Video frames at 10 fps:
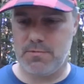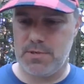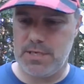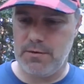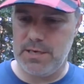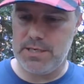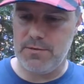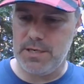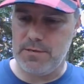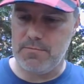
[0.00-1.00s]
get right
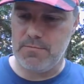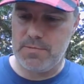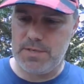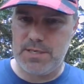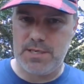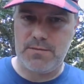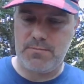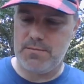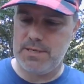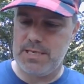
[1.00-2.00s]
to it. Let's
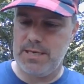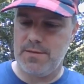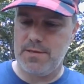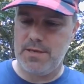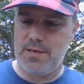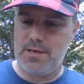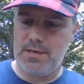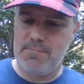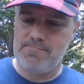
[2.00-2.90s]
get out the